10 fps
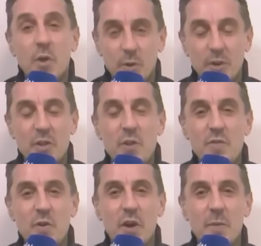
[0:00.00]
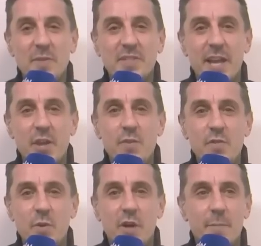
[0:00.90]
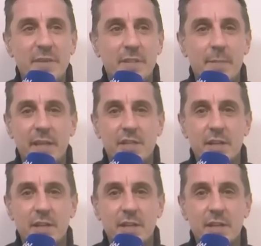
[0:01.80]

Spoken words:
Go on, then. Who have you got, Messiah? Who have you got, Mr. Manager?